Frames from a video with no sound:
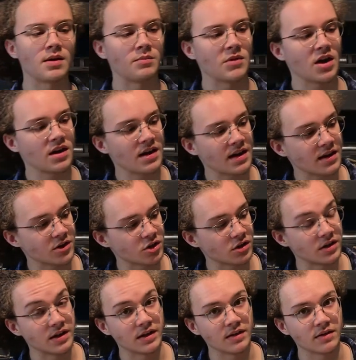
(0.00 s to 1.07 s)
I'm not
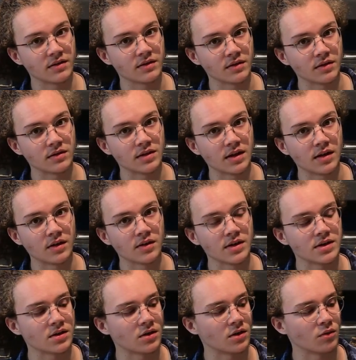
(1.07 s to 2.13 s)
actually entirely
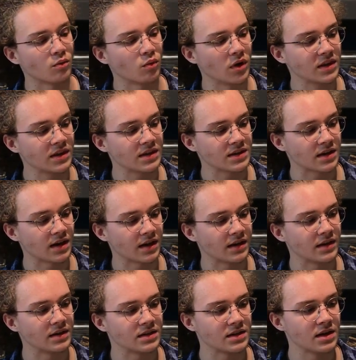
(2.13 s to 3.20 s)
certain what this guy
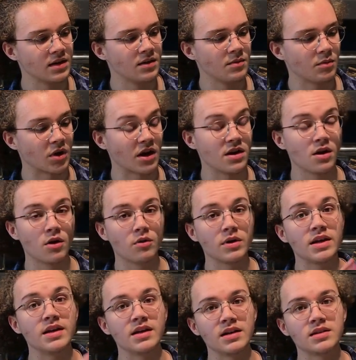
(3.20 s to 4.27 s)
is, but I know
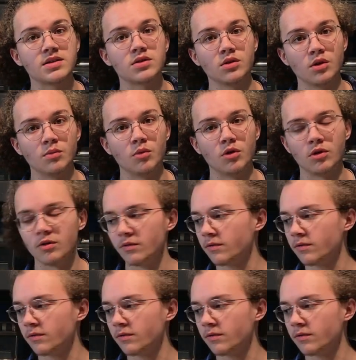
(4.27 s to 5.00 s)
he is suitable